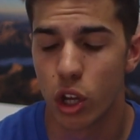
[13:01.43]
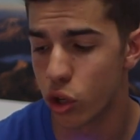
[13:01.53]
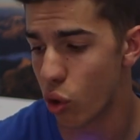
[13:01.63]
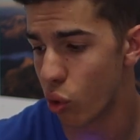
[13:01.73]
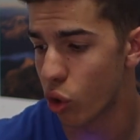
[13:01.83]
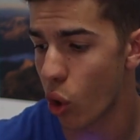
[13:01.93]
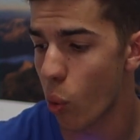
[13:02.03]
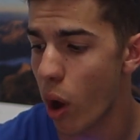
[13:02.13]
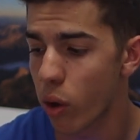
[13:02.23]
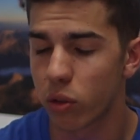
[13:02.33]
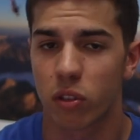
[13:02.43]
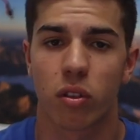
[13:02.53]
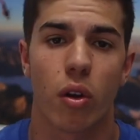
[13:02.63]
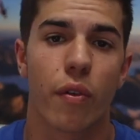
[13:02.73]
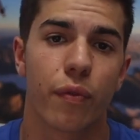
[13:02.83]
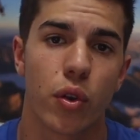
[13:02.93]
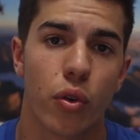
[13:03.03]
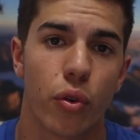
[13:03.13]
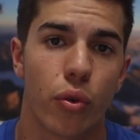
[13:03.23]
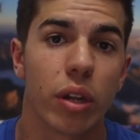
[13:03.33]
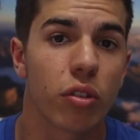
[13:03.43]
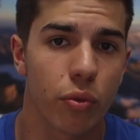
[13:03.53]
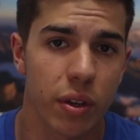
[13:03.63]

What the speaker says: go out of your rental